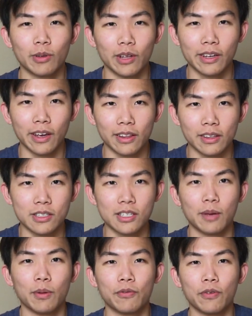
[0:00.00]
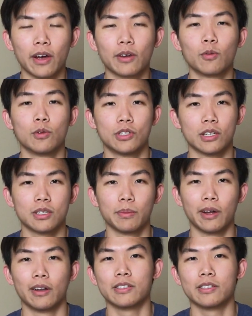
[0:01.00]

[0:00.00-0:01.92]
really get the same effect with just a metal